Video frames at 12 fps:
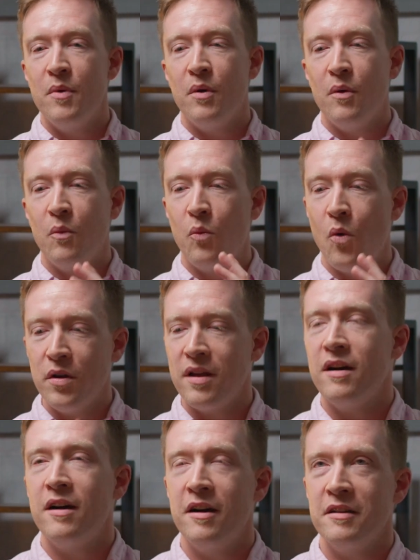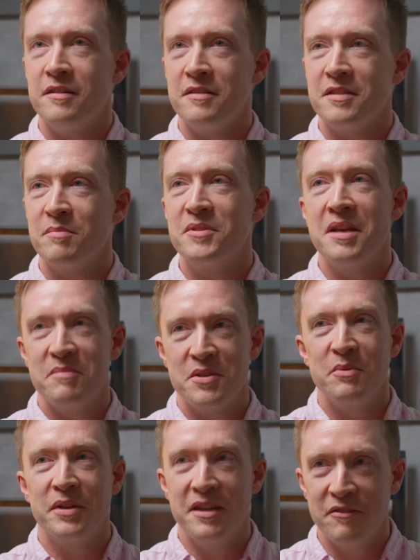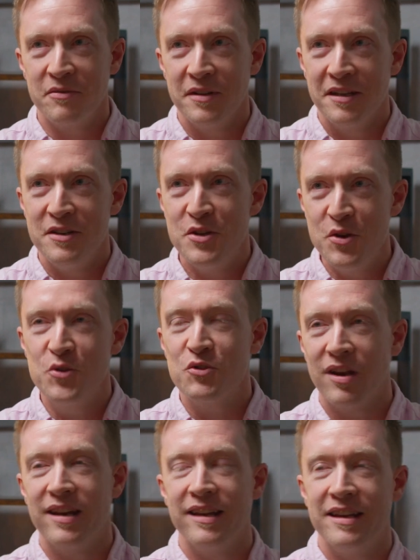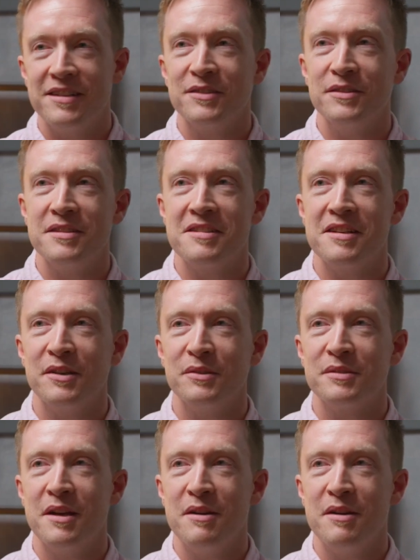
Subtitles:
what are some tips you would give new trainees on CeOLT